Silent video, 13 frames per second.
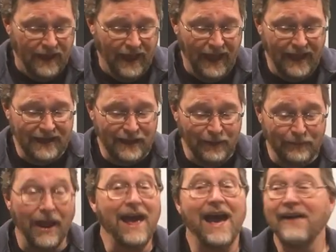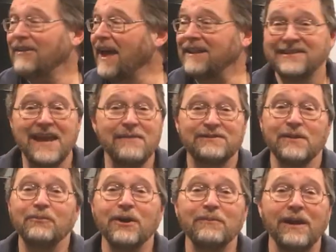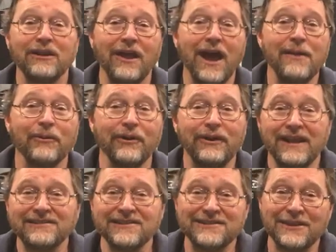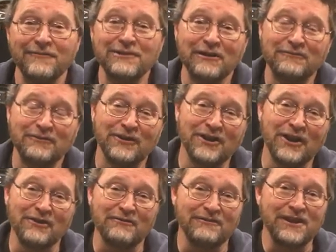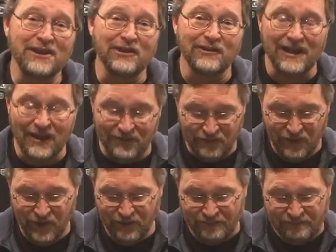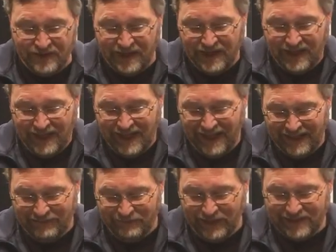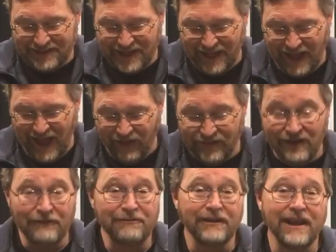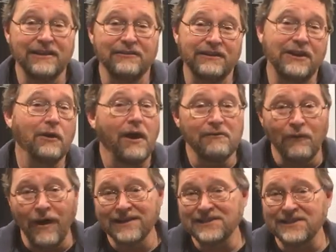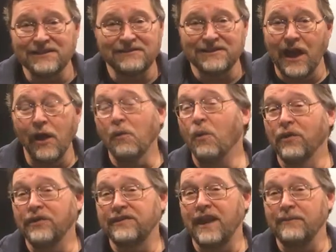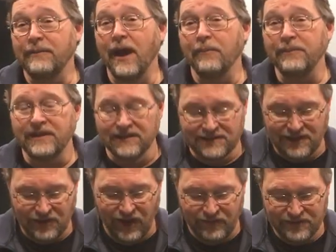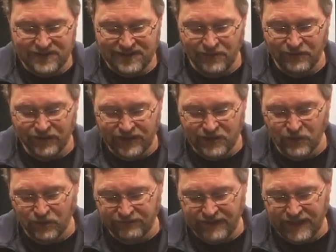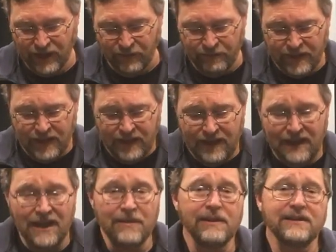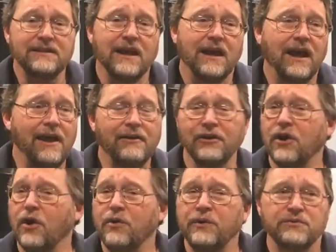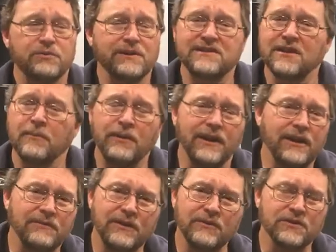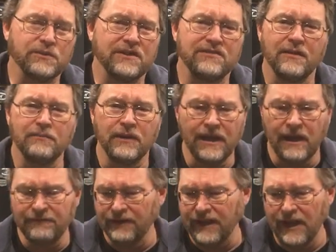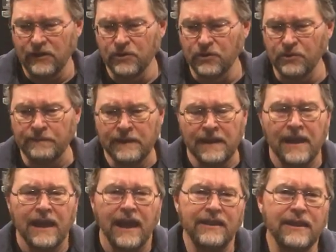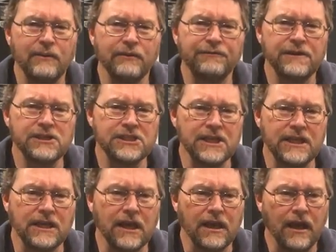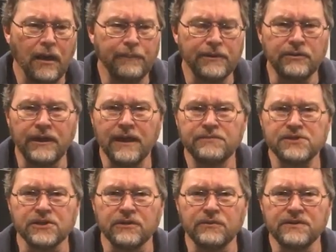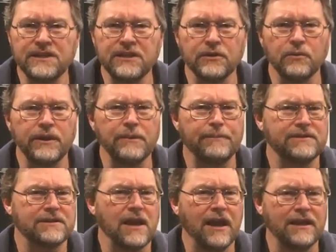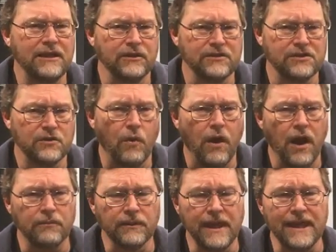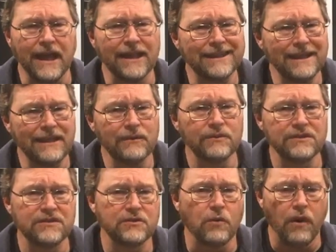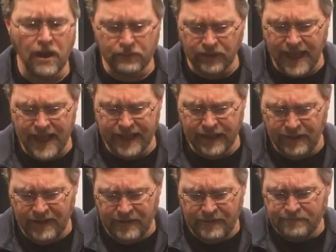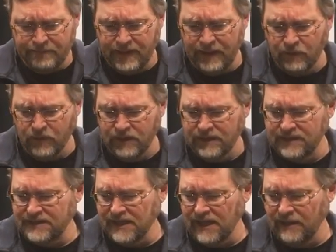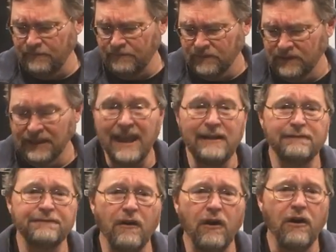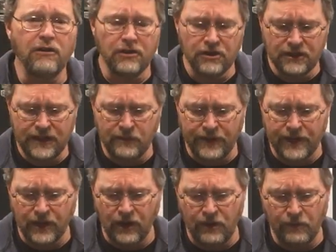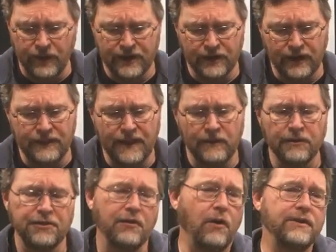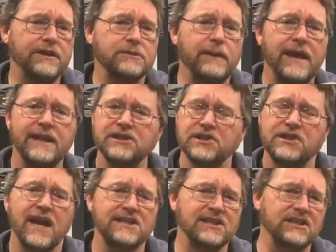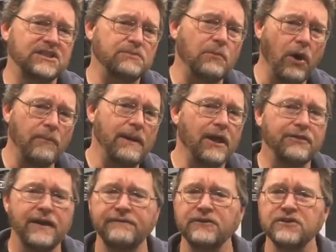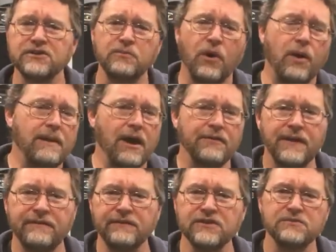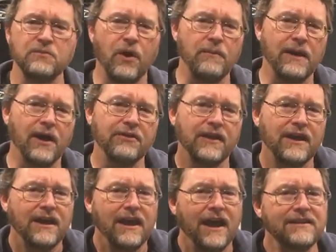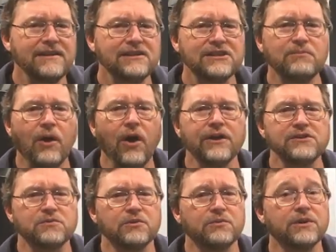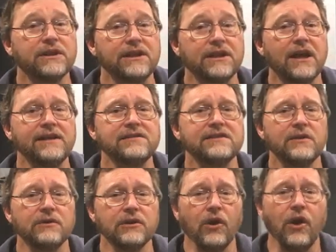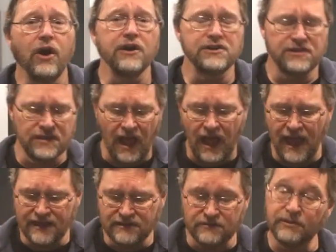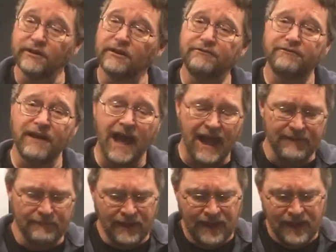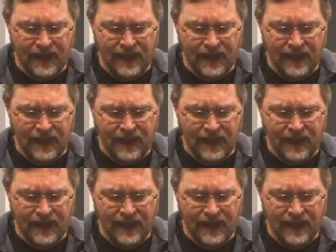But I have that tape somewhere in my library. That's a subject for another video down the road. But I'll never forget the video. I watched it. I wore the tape out because I thought it was a really cool video. Him and I don't know who he was with somebody. He was with somebody. I forget who. And they were fishing up in New Hampshire. It was either Winnipesaukee or Squam Lake. I think it was Squam Lake. It was late fall, early winter. And they were throwing this bait and just catching smallmouth after smallmouth after smallmouth. And these smallies were really nice. They were large sized, really fat.